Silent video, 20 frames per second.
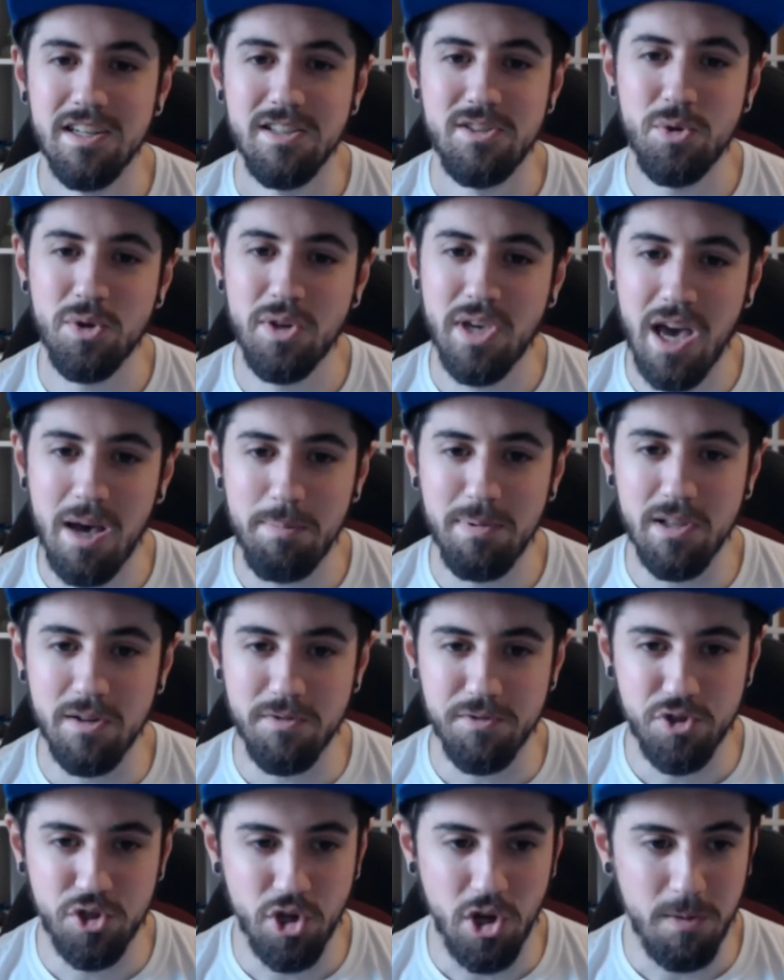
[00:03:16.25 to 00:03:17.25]
a couple of
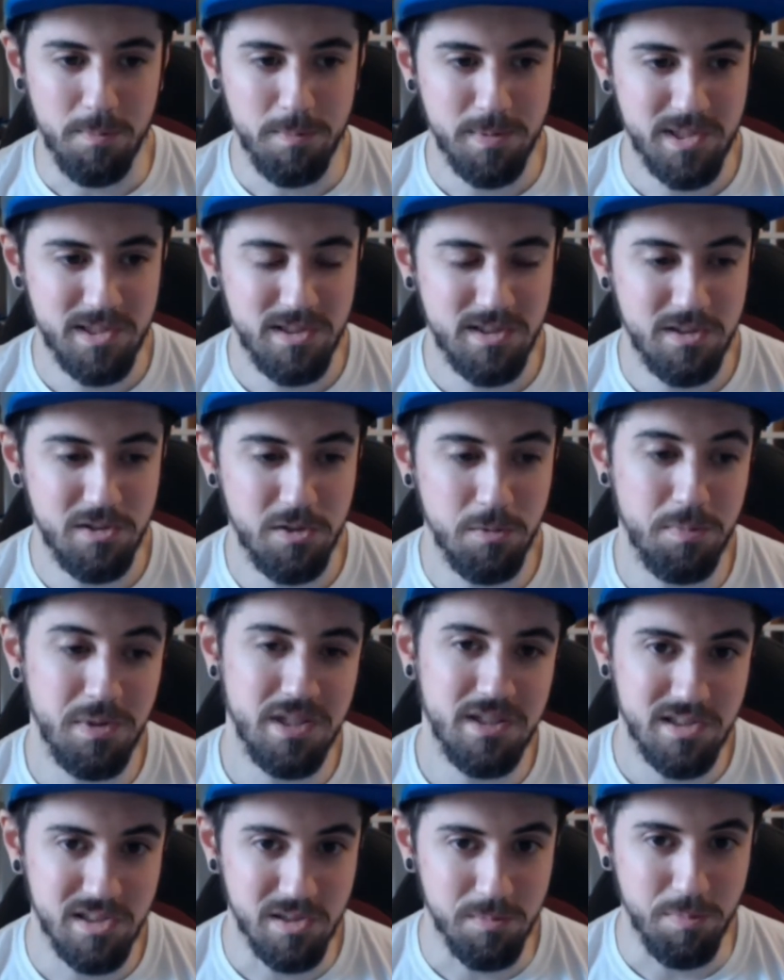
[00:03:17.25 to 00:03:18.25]
shops to be
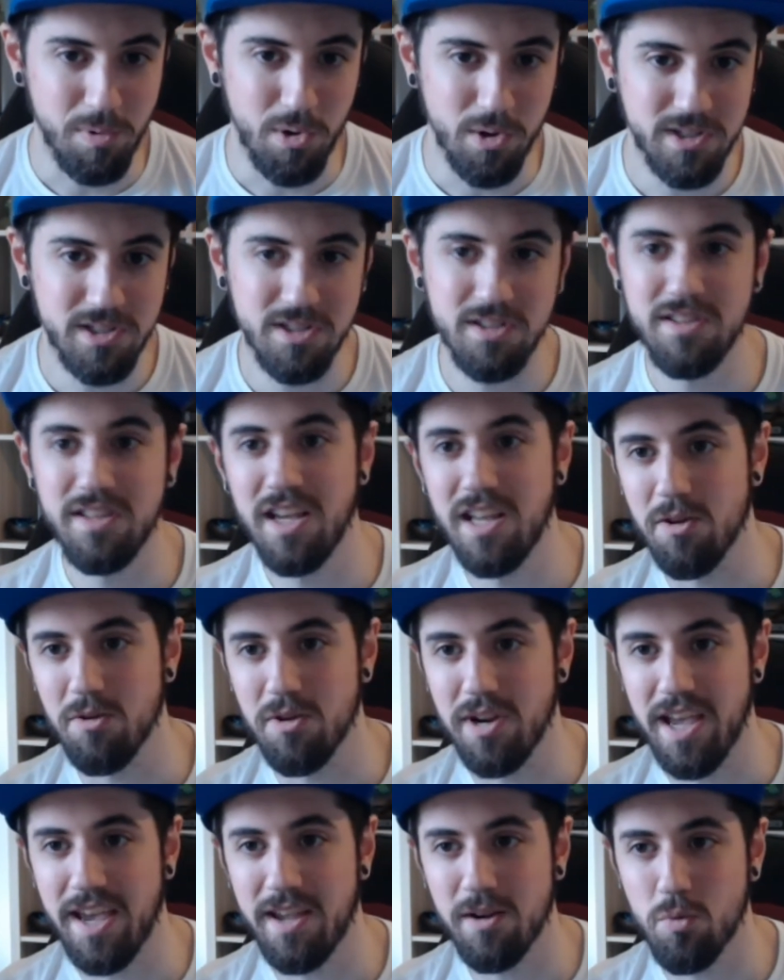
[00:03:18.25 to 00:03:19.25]
disappointed they don't
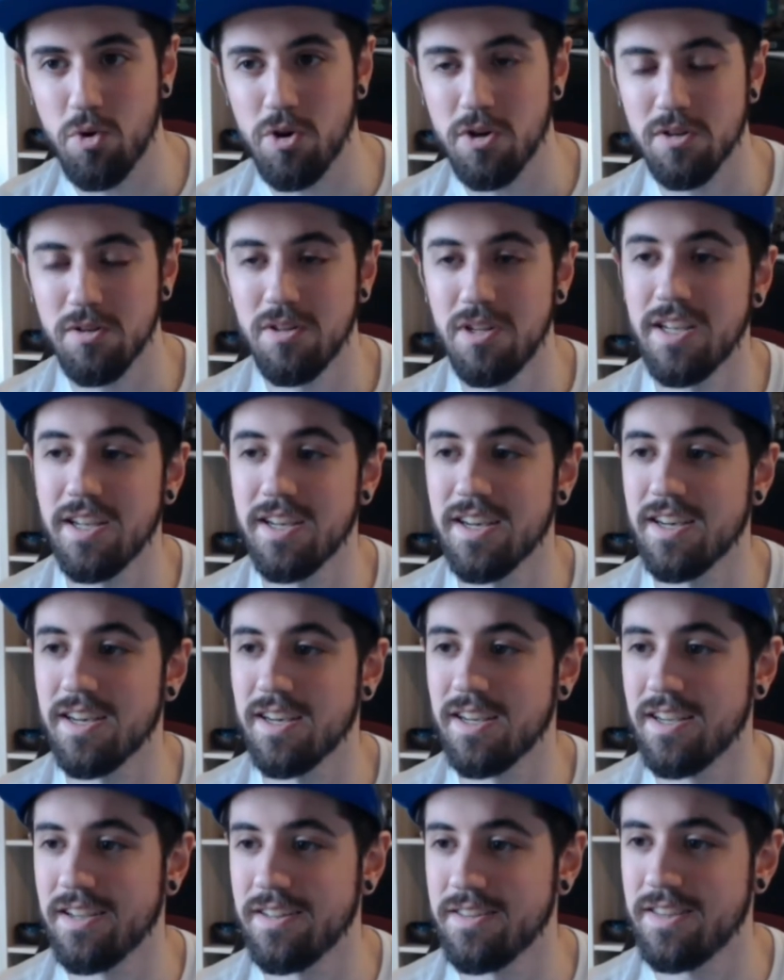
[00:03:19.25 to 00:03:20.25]
have one,
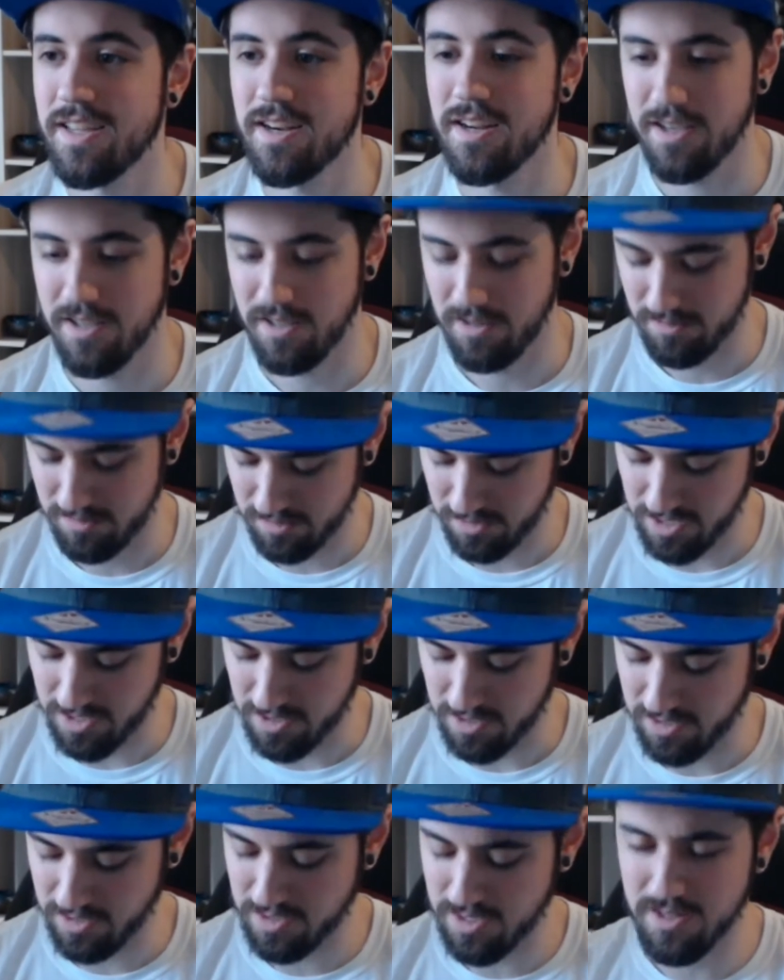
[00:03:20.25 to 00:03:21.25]
and then
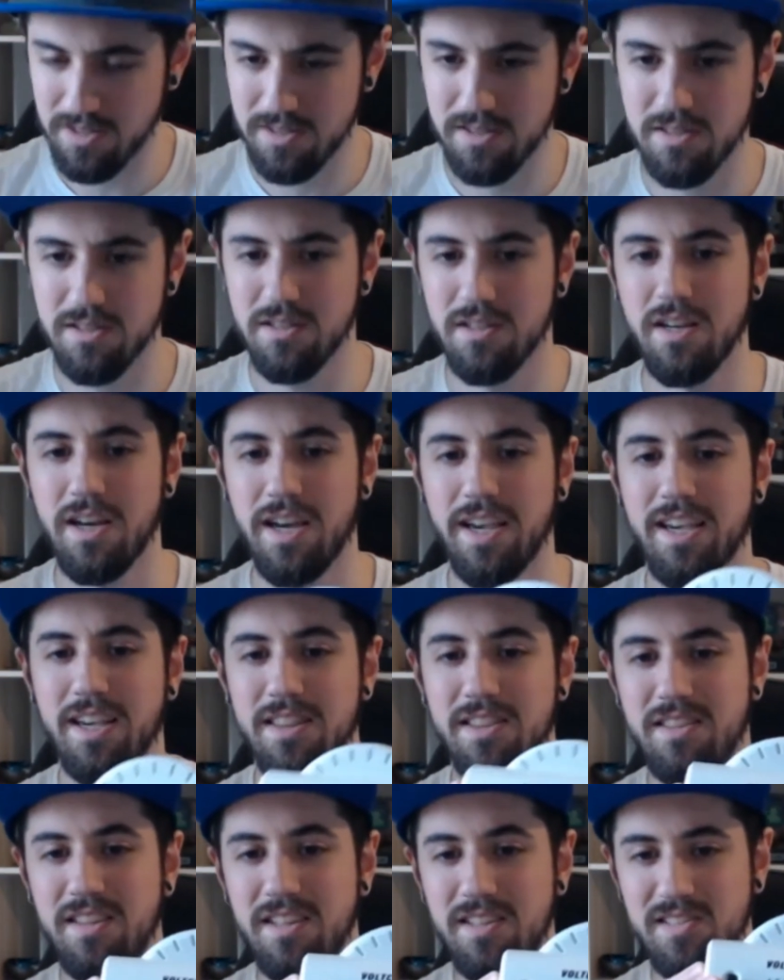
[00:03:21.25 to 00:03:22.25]
I
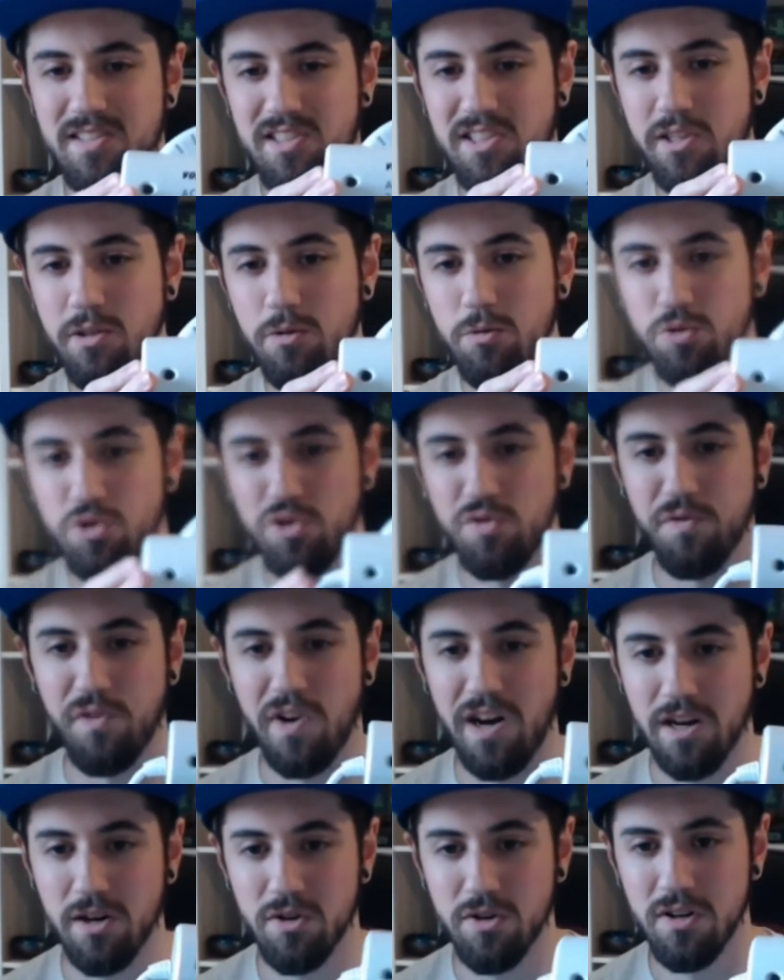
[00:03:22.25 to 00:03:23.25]
got this huge
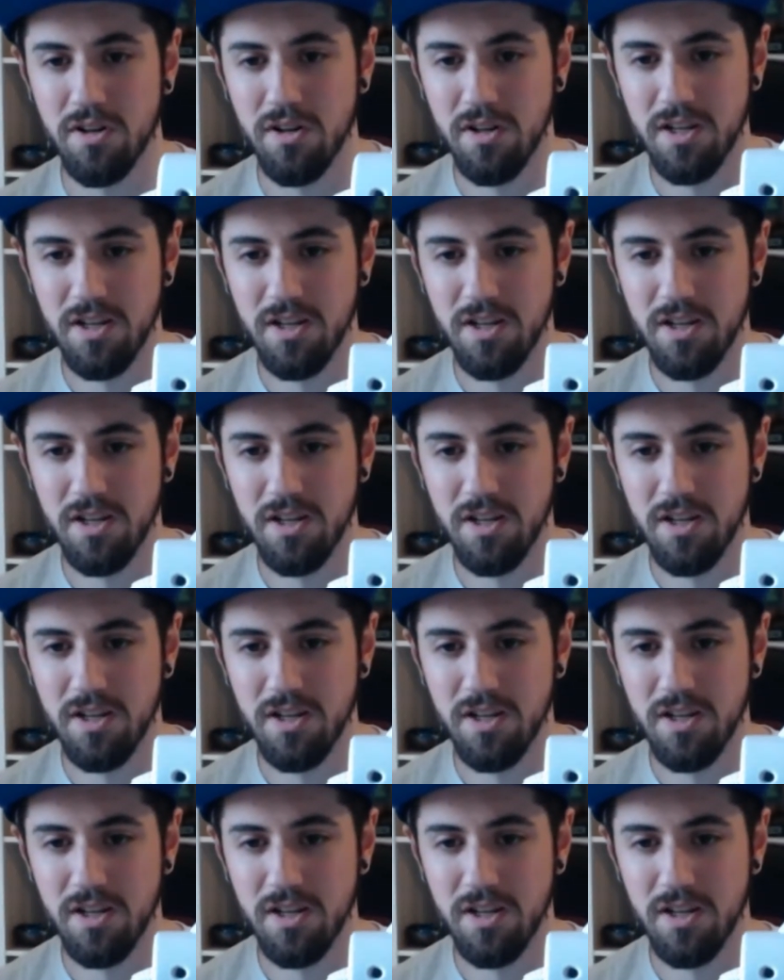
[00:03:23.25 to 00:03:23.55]
fucker.